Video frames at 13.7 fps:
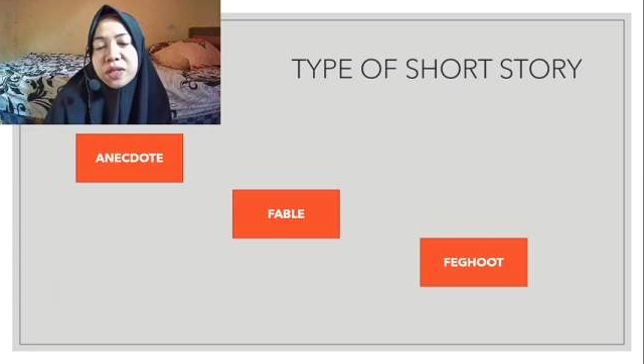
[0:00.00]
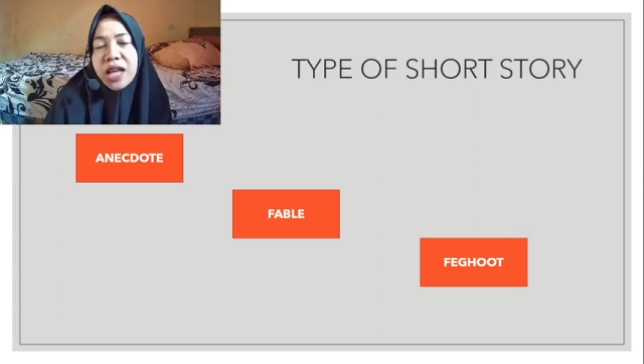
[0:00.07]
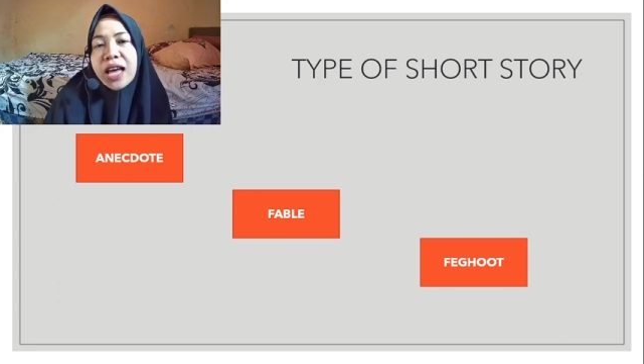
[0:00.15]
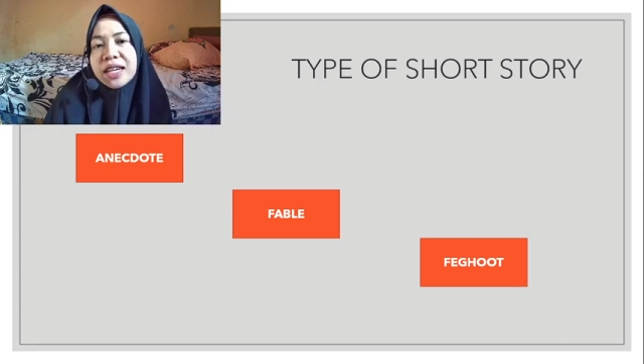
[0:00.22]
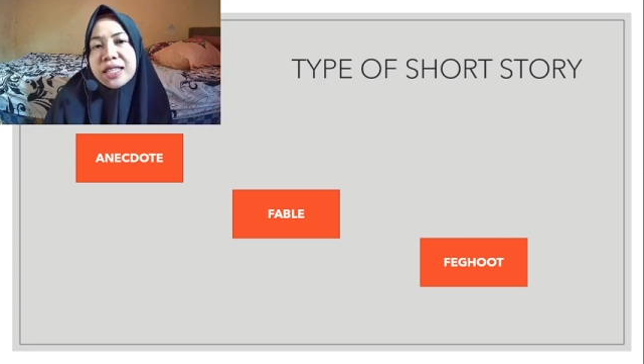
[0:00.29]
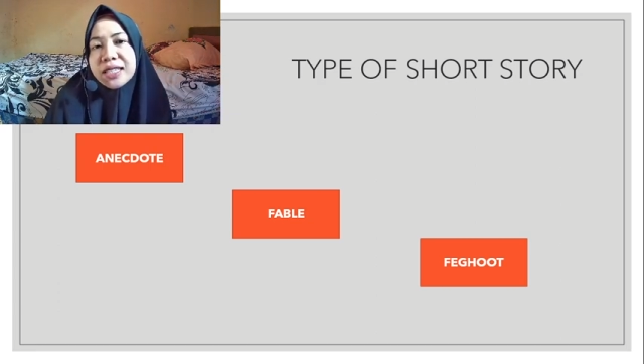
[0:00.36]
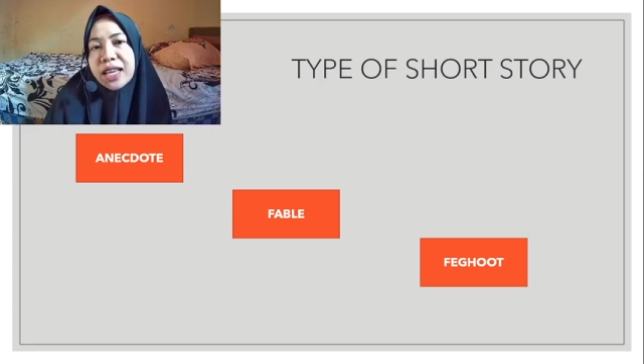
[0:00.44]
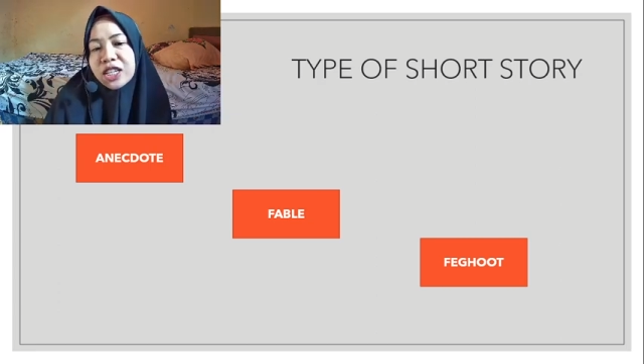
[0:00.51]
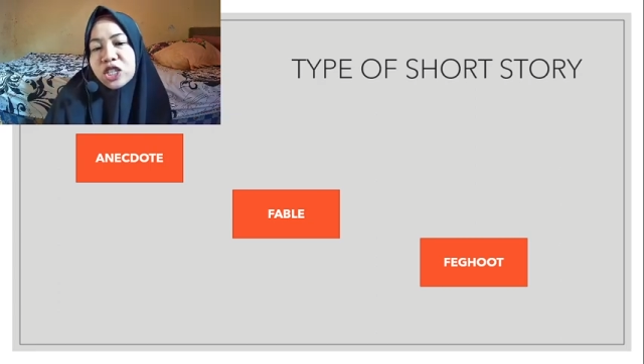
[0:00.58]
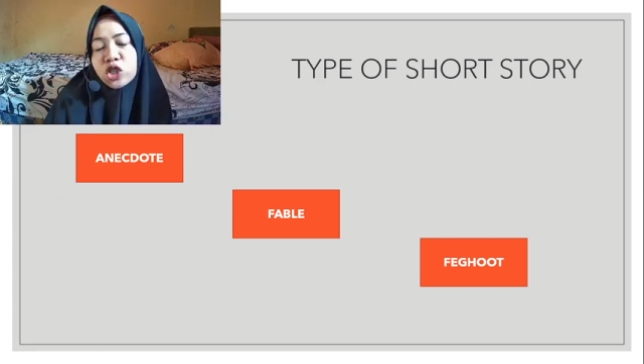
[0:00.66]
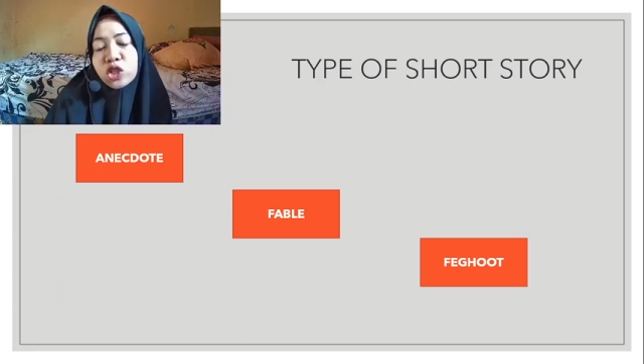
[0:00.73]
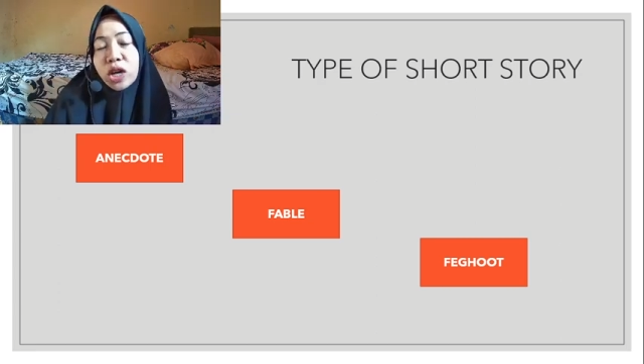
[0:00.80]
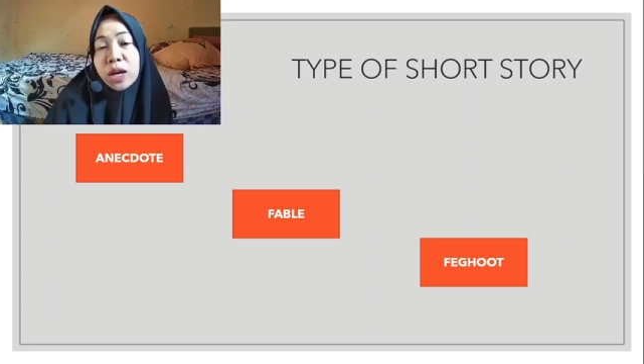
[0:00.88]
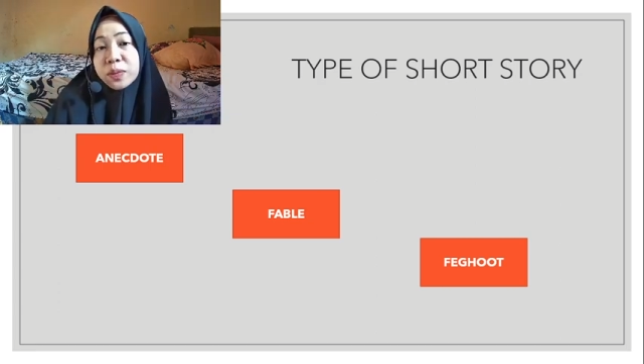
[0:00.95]
And the second
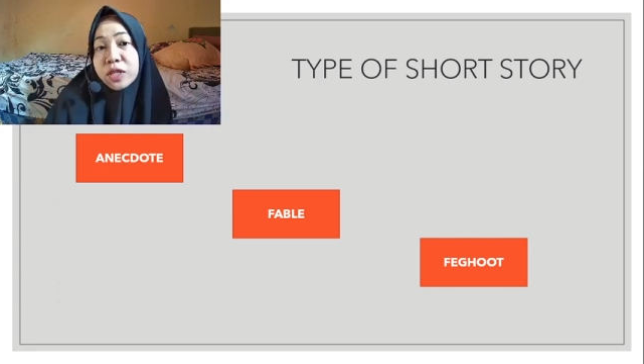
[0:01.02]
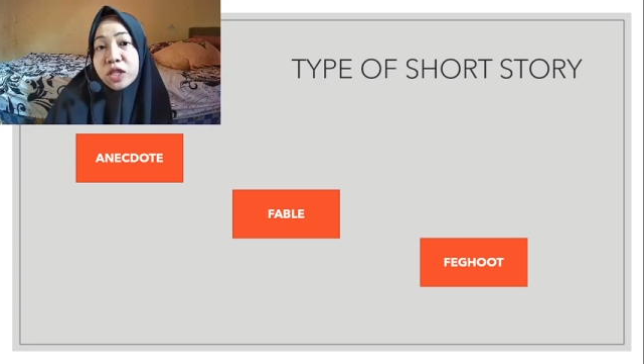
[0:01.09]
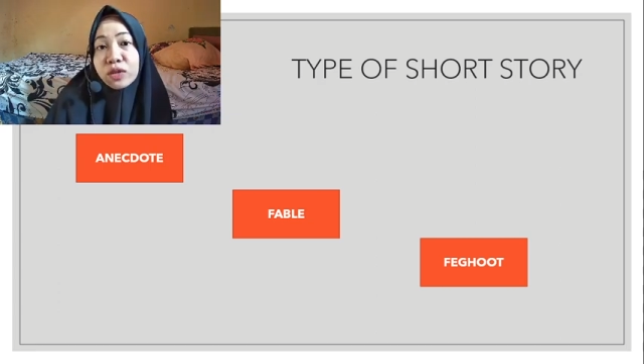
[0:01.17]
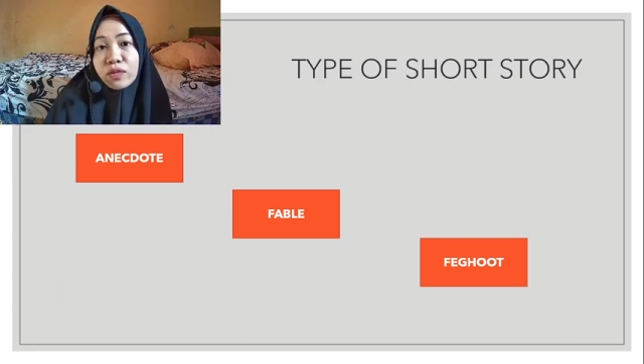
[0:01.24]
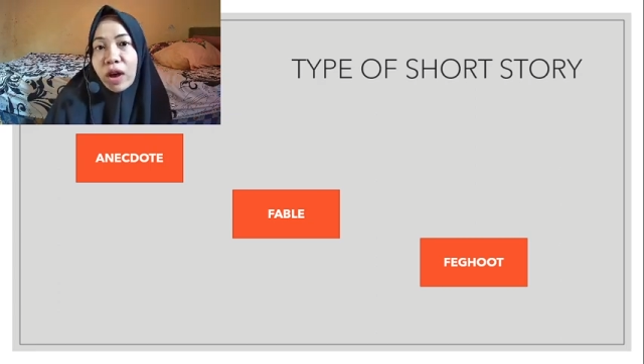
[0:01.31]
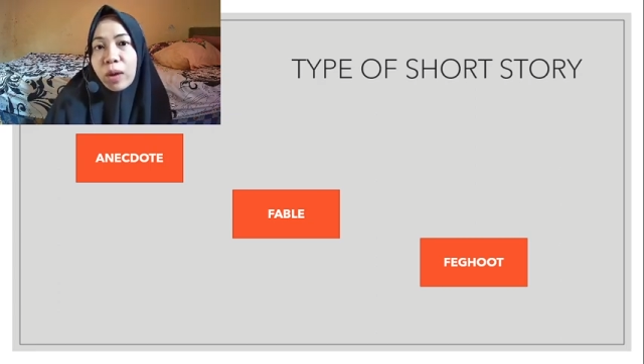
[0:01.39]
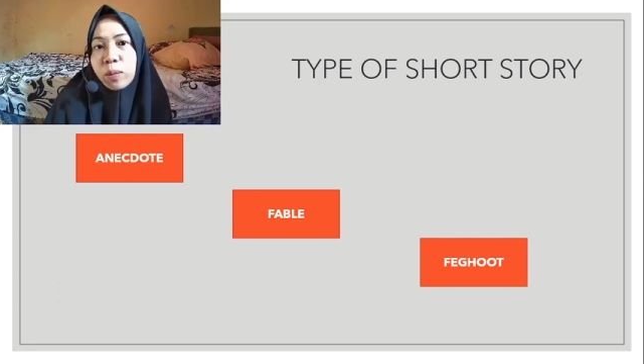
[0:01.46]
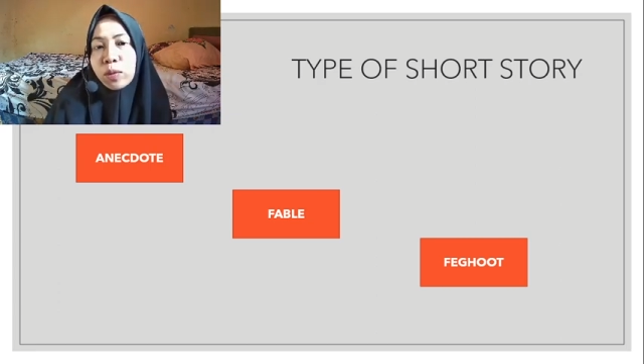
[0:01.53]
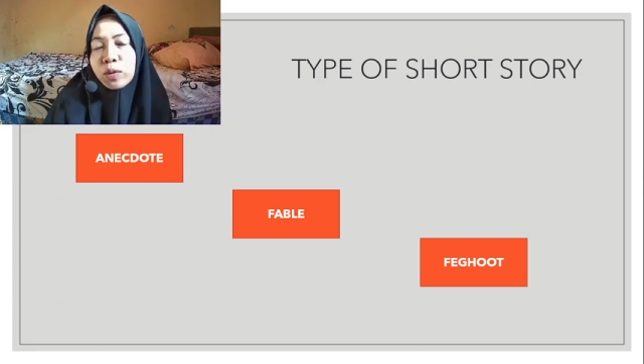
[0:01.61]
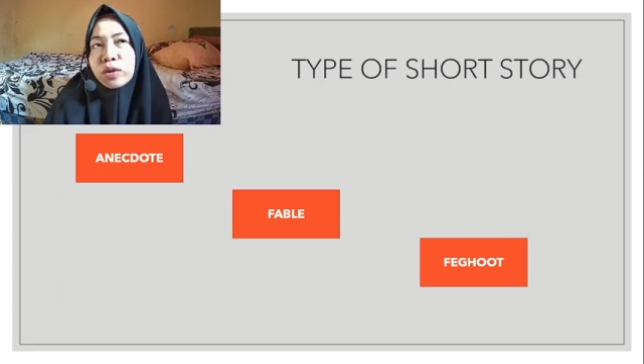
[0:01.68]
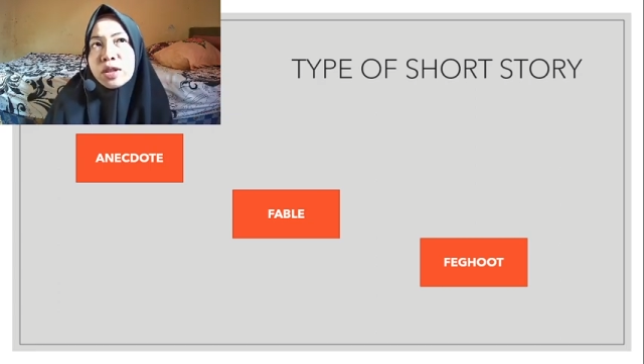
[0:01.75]
types is fable.